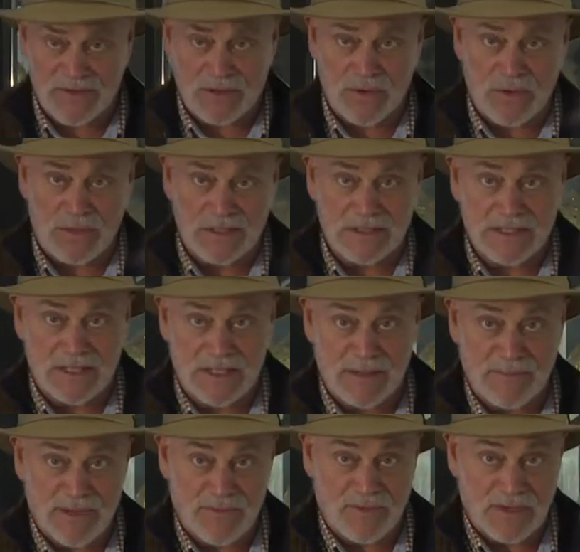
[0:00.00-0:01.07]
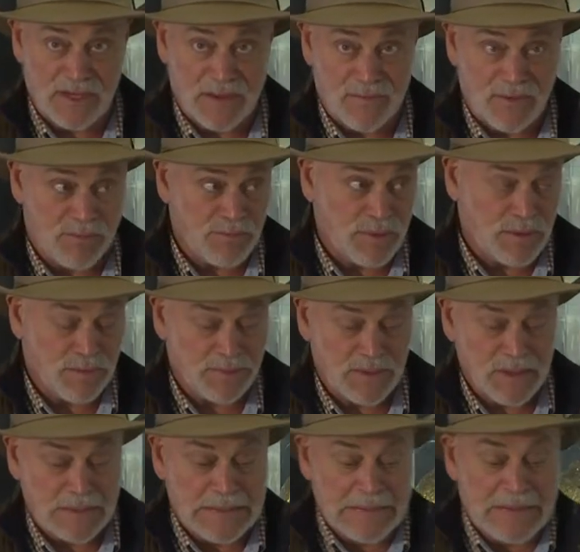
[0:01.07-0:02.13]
the toilet seat up every time you pooped.